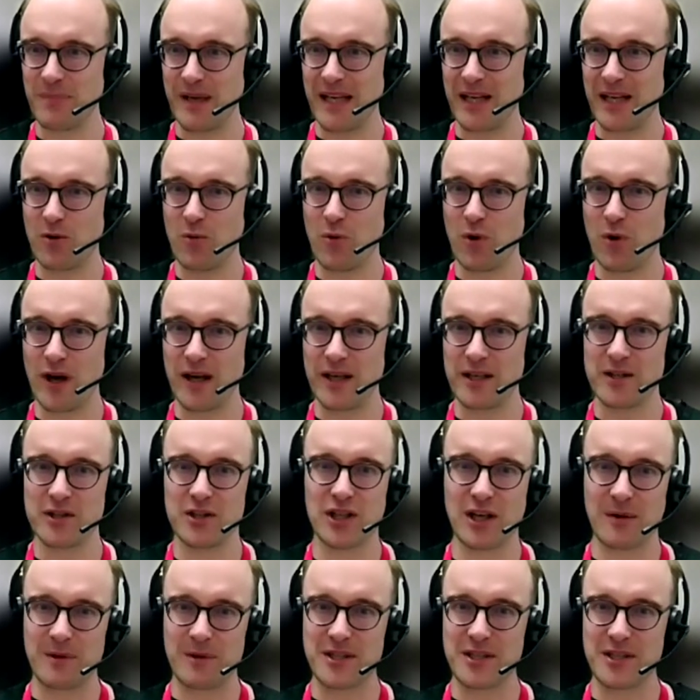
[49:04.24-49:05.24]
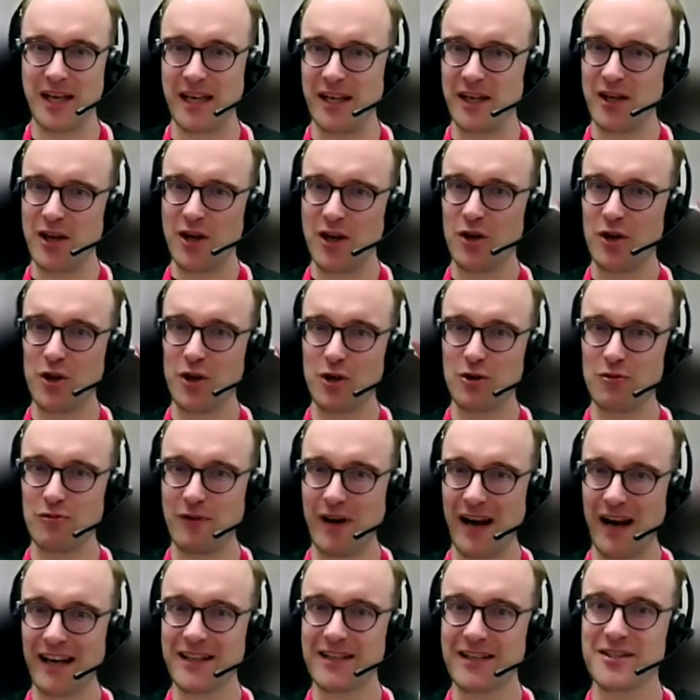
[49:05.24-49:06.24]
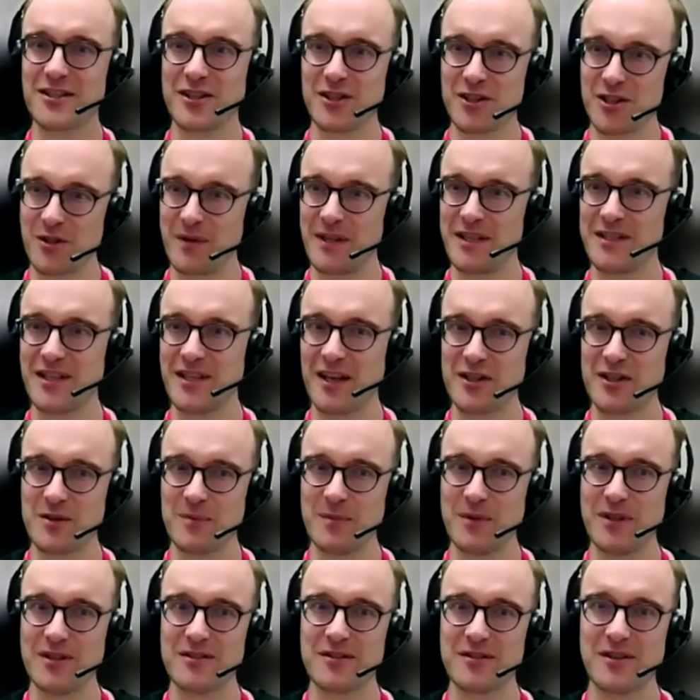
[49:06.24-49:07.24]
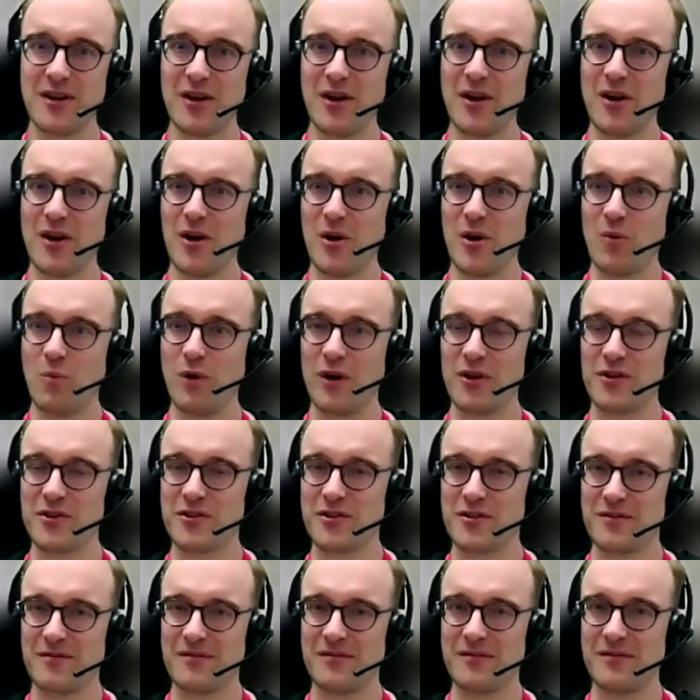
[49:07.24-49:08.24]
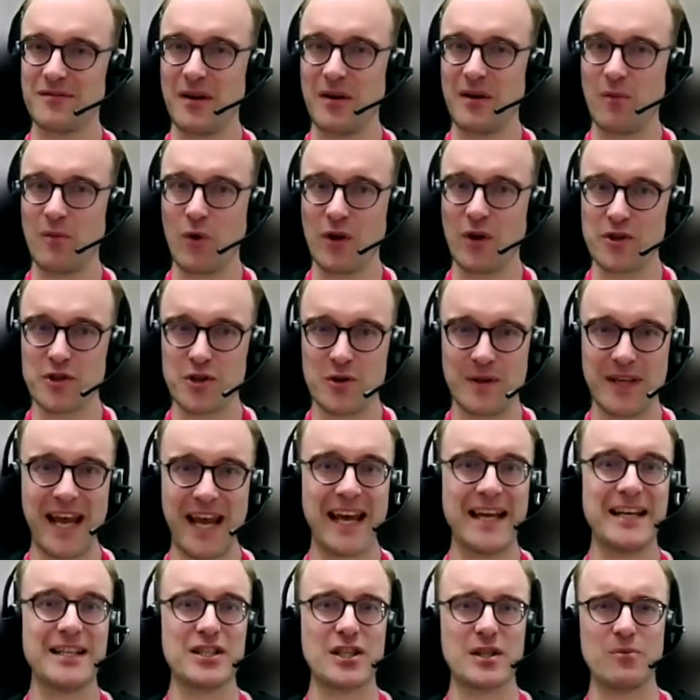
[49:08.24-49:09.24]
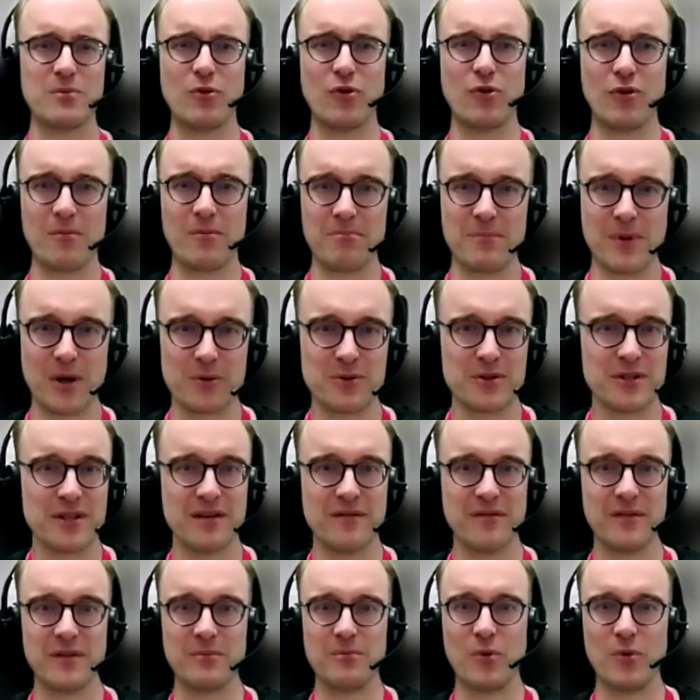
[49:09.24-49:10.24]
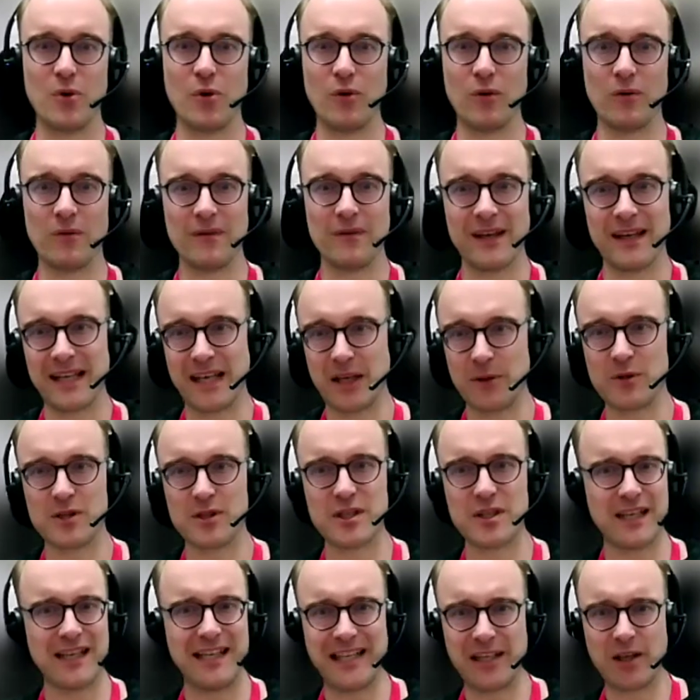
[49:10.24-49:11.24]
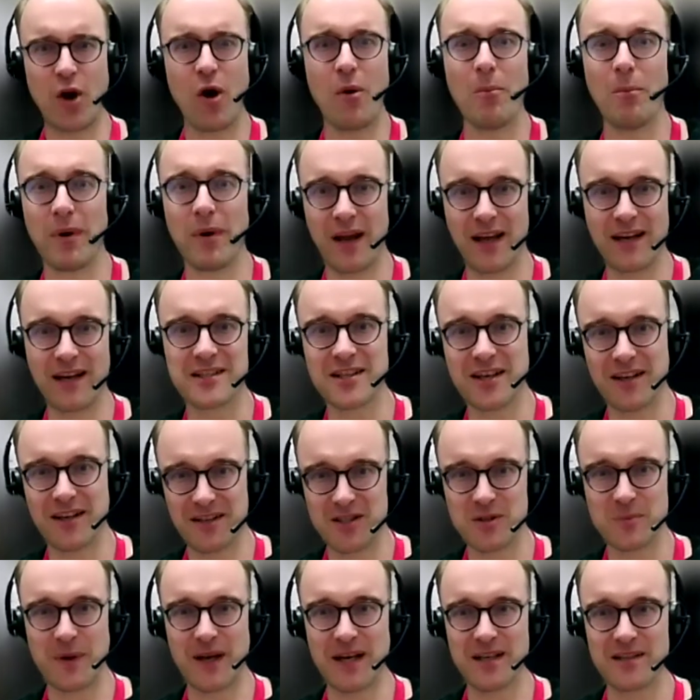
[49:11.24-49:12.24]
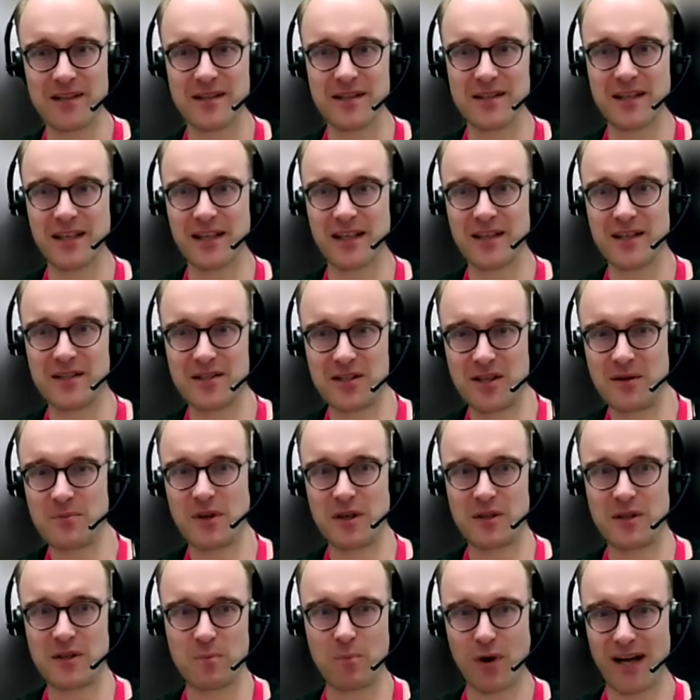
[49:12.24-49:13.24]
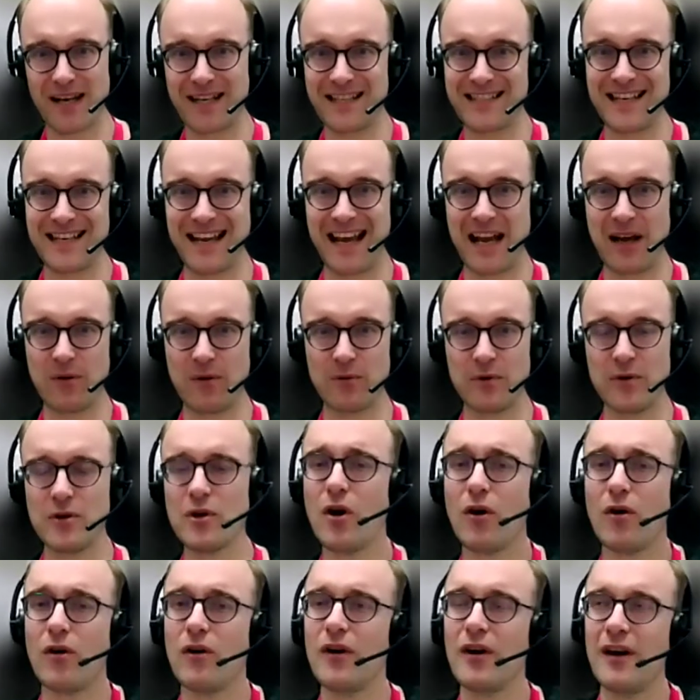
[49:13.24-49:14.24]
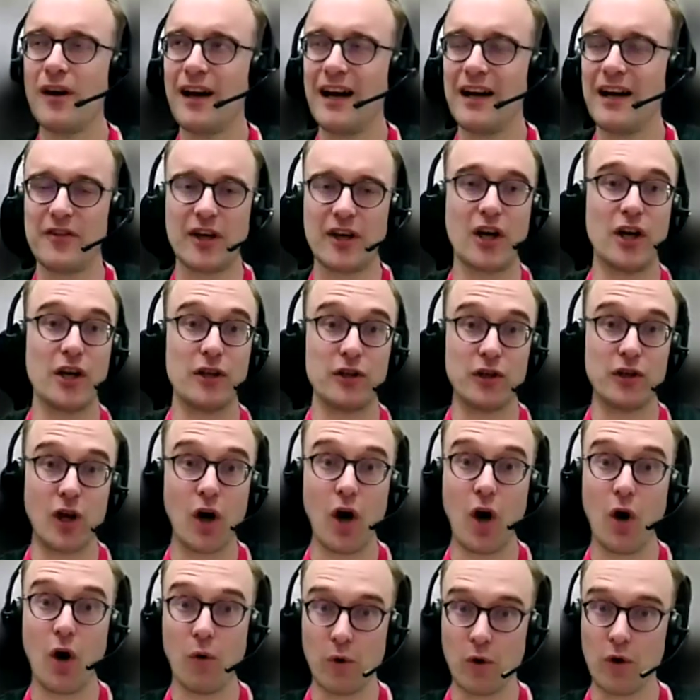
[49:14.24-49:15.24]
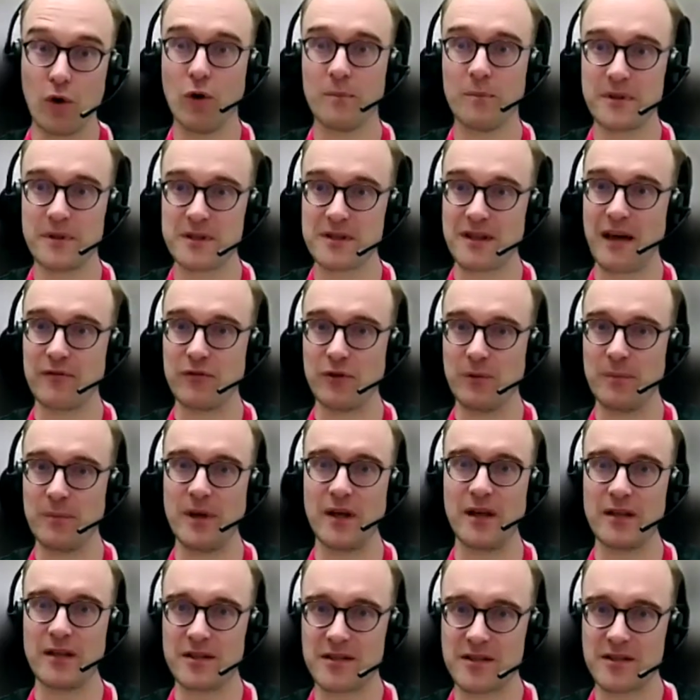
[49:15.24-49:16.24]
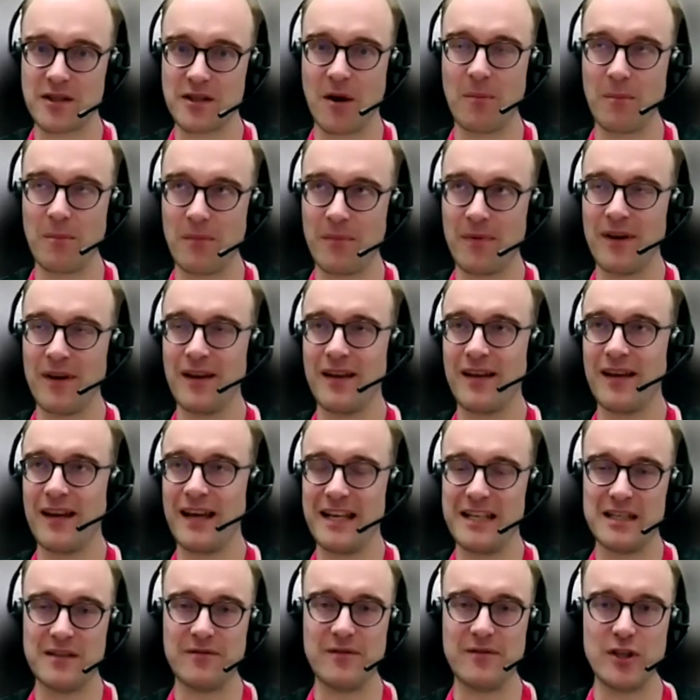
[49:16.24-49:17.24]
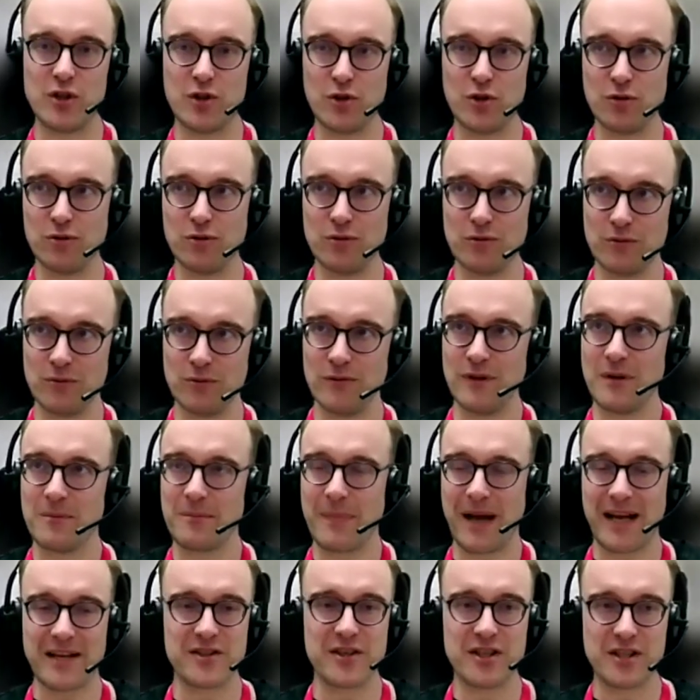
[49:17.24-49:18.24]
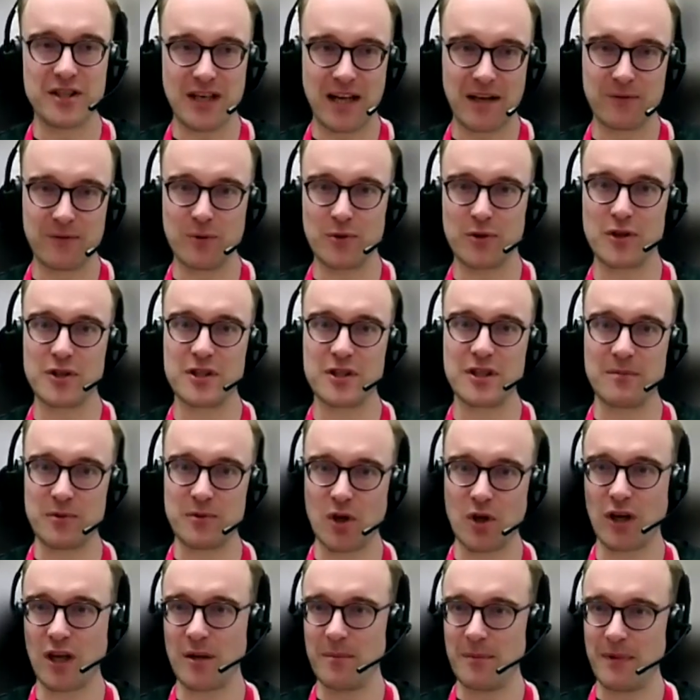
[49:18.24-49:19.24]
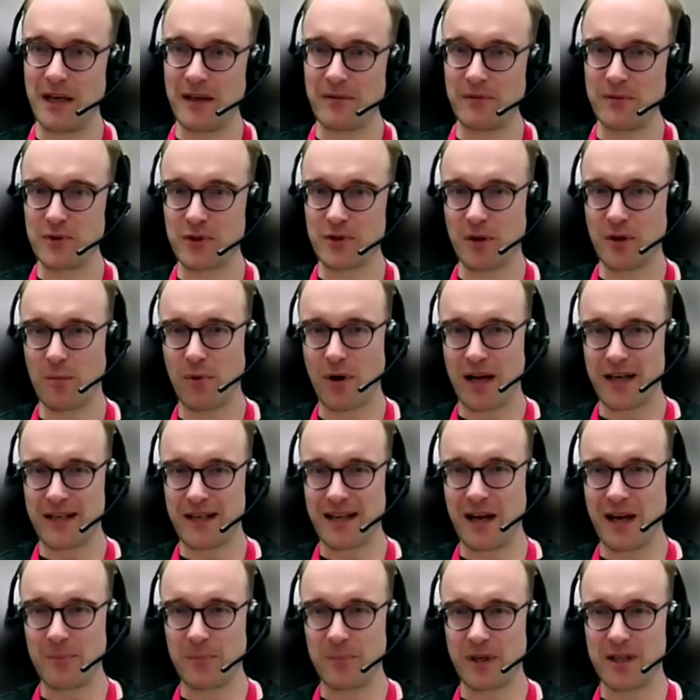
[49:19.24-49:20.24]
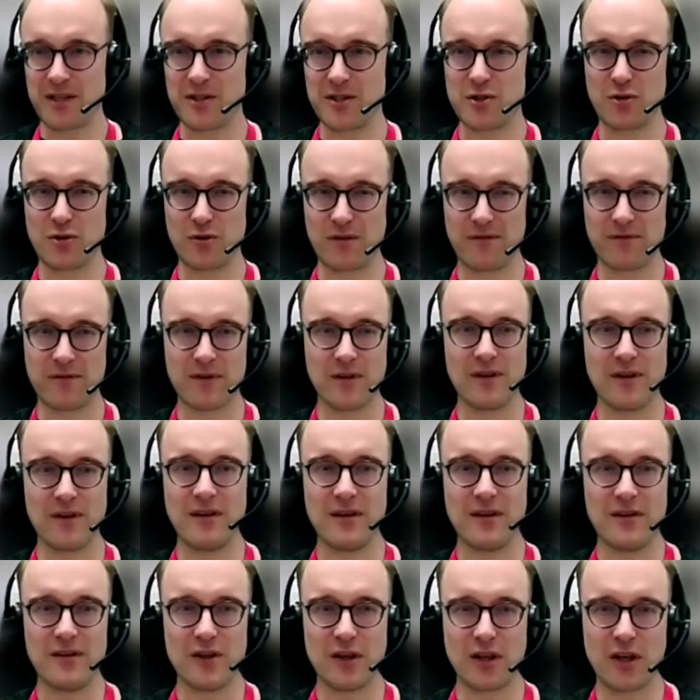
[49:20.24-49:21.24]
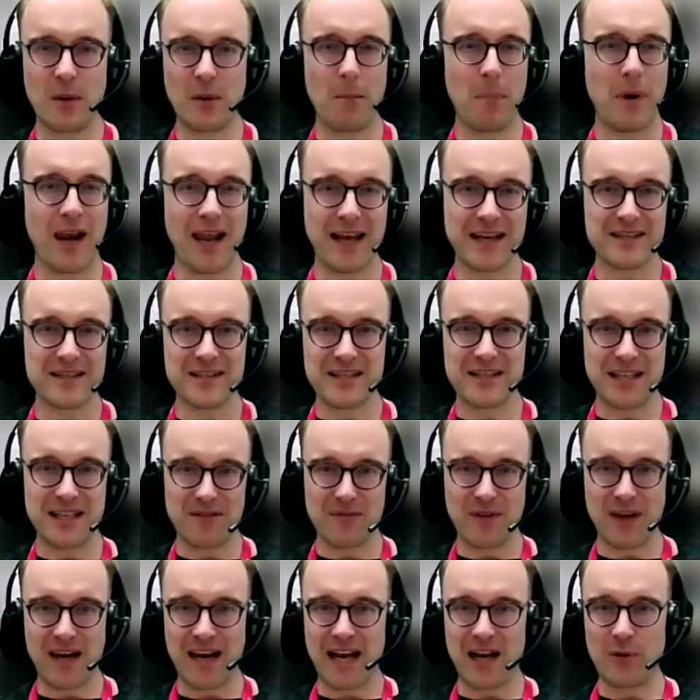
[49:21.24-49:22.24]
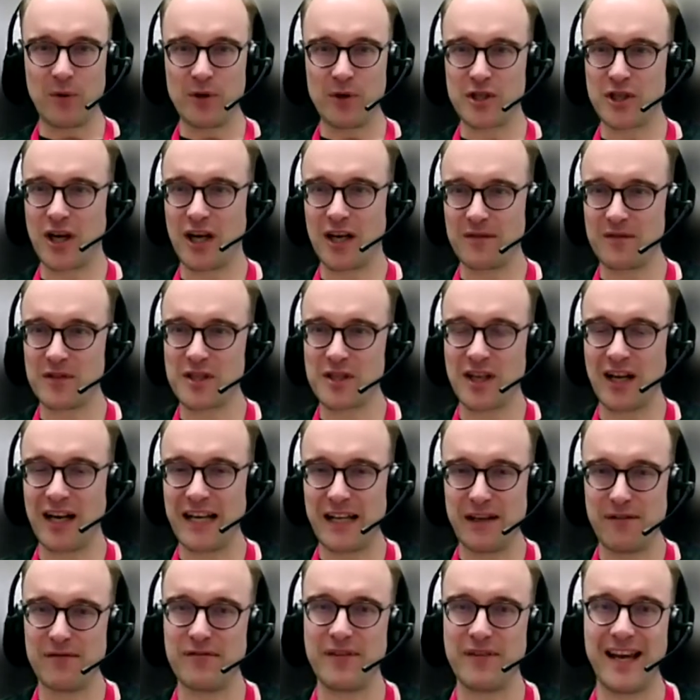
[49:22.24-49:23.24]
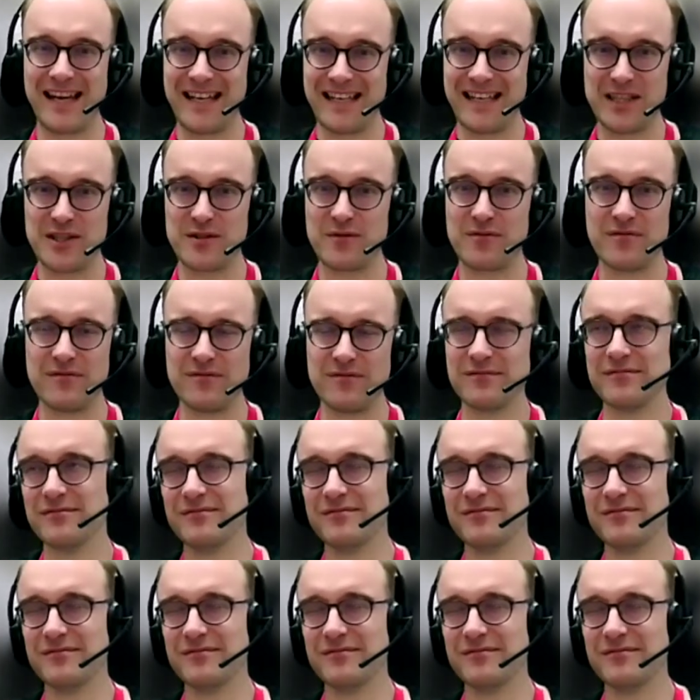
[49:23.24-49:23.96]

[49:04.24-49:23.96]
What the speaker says: of being quite, shall we say, correct at doing sentiment, whilst once you get into the more emotive and more linguistically complex kind of spaces, it can sometimes break down, not at the kind of whole corpus level, but at some individual passage levels or some document levels can break down because it's sort of the complexity of the language kind of slightly evades